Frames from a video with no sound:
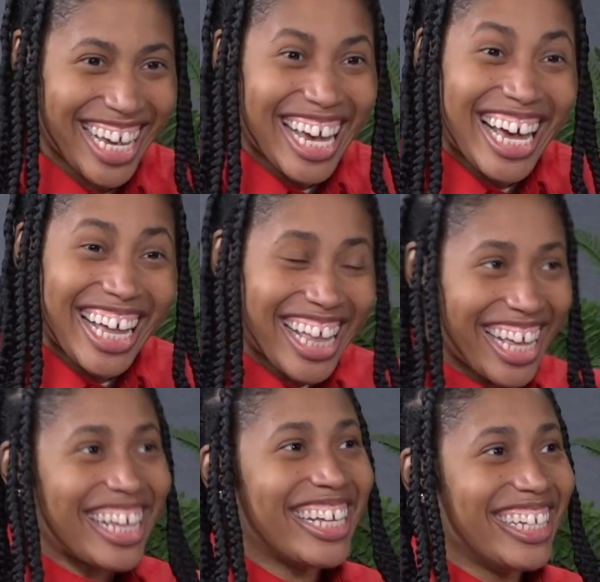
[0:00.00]
I mean, they don't know
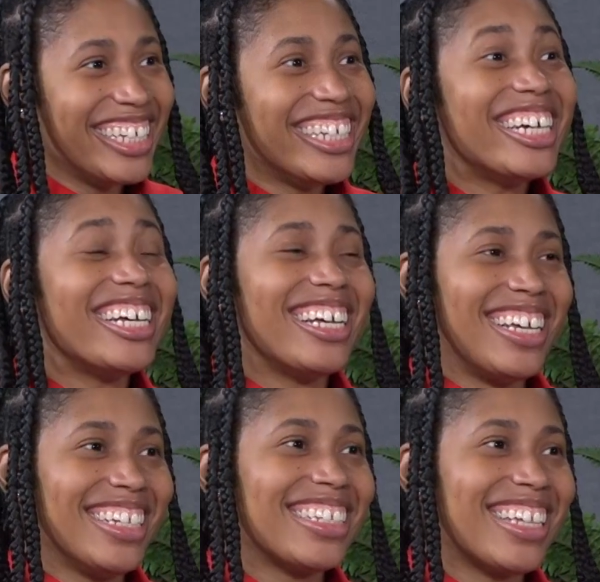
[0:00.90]
how good. I mean, they're
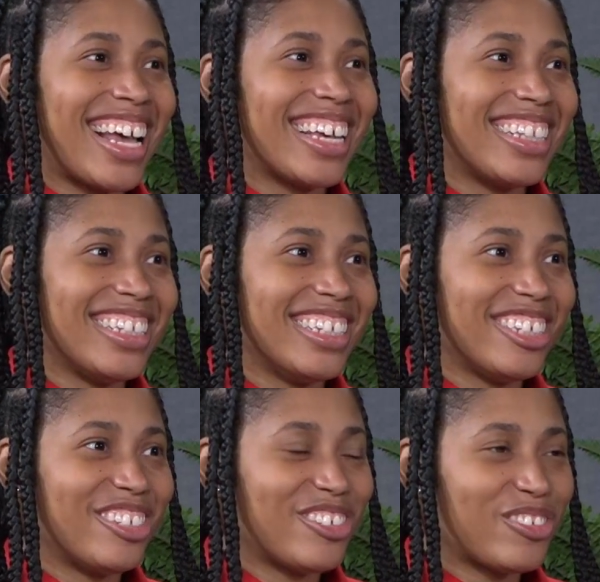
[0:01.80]
all exactly. captains of their
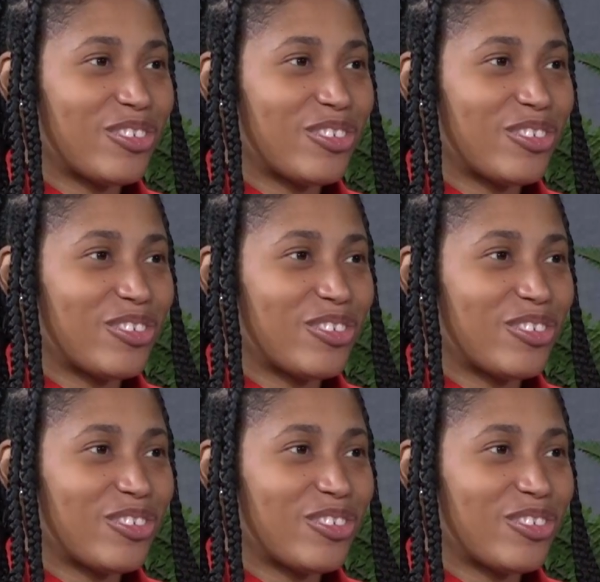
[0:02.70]
team.